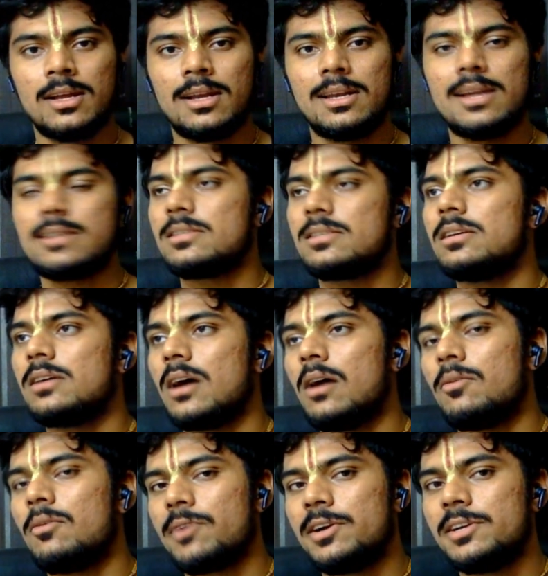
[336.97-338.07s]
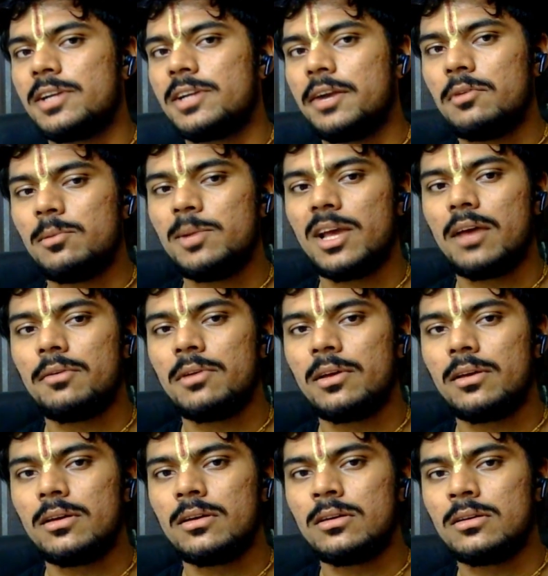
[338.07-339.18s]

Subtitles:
Let's say our front end will be having